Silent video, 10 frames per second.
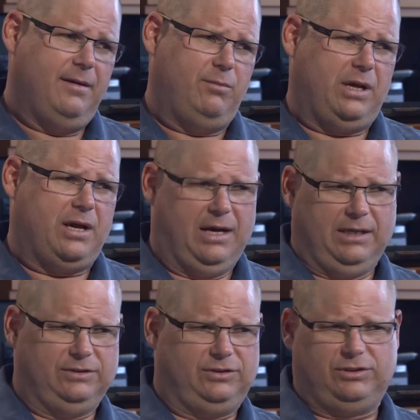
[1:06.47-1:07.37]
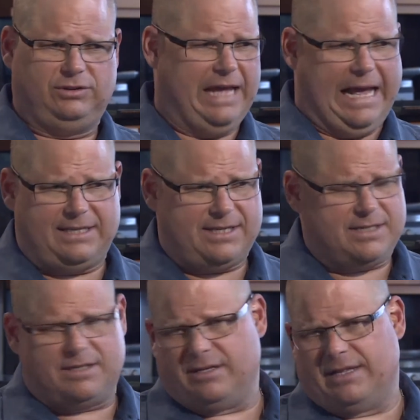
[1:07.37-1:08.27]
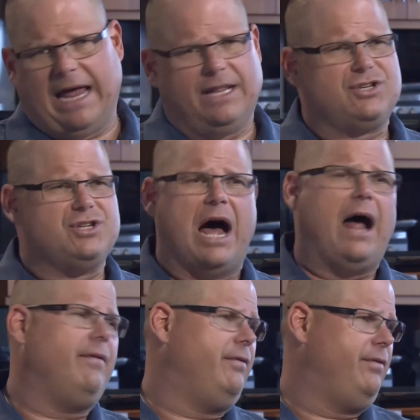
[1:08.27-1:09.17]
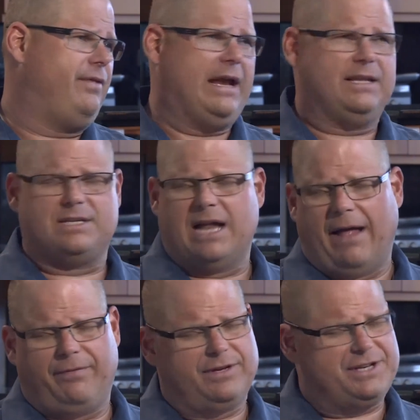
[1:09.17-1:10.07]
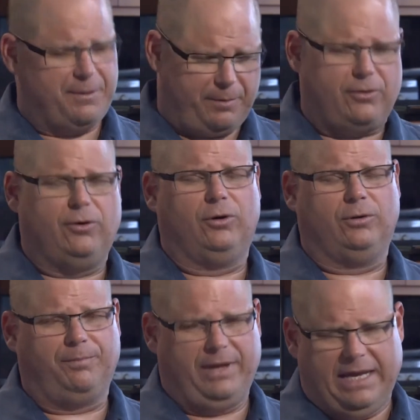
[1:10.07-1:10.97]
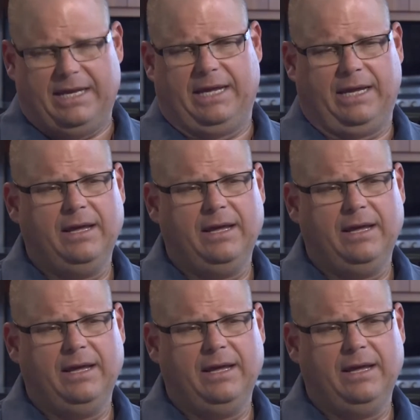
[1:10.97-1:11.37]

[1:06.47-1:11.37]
because that is not the typical ending.